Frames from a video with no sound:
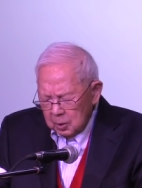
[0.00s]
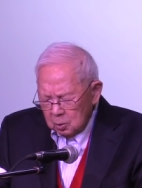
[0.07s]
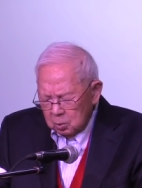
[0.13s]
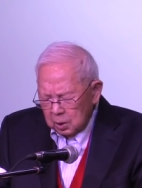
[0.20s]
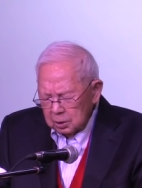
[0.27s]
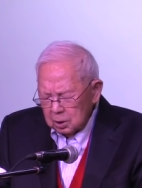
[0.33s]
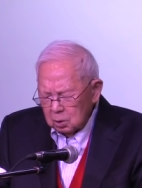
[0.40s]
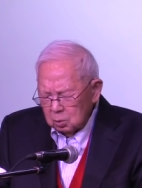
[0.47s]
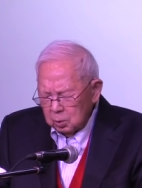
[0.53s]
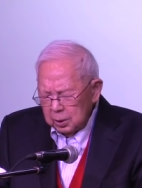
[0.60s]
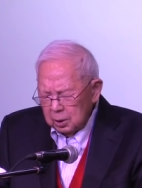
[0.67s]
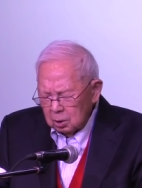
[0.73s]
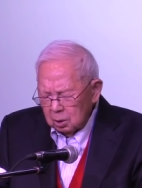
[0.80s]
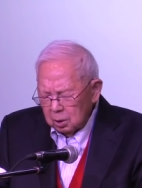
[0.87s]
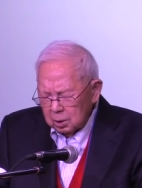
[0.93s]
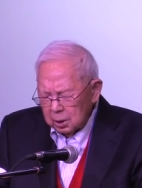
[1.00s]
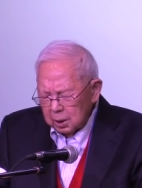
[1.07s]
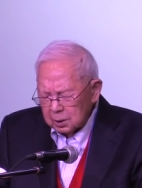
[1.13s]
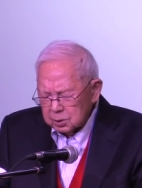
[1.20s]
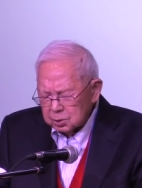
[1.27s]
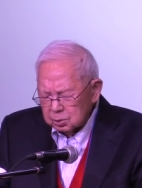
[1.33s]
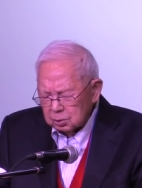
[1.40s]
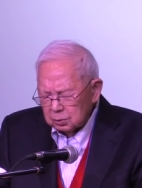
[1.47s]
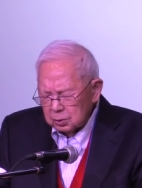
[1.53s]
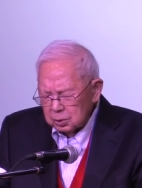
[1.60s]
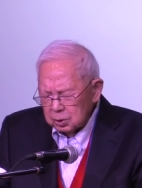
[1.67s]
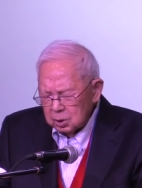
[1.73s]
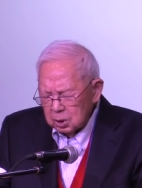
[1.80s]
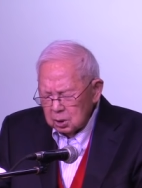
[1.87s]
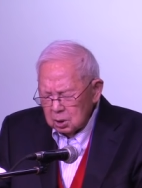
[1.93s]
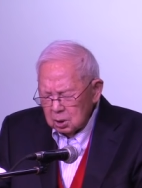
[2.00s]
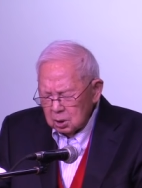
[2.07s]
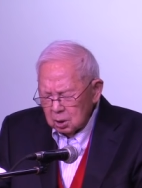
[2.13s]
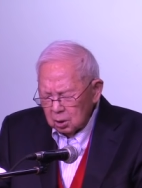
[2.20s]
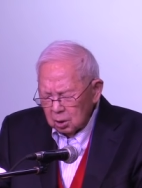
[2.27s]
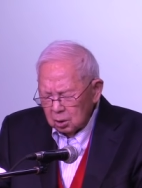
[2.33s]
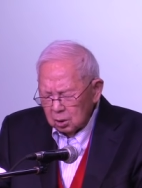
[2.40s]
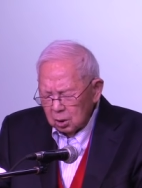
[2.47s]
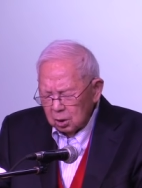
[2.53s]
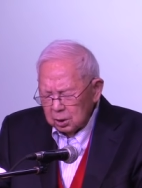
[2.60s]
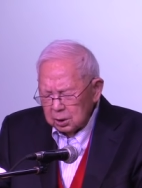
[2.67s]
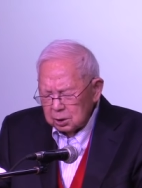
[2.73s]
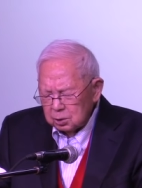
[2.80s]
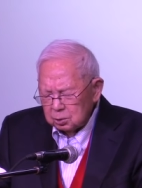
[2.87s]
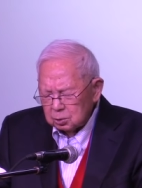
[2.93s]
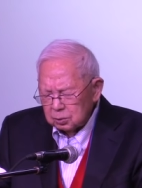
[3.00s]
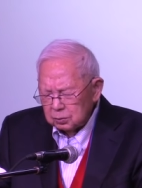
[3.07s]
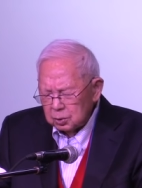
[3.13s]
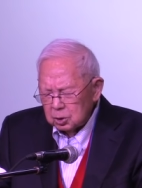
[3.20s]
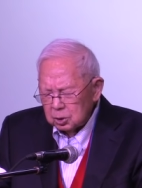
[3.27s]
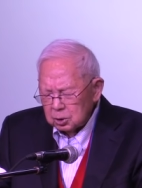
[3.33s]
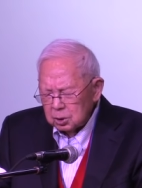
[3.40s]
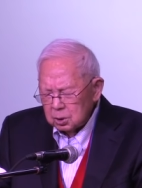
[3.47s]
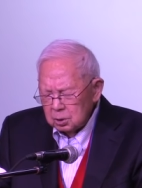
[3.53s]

whether we are an extrovert or an introvert.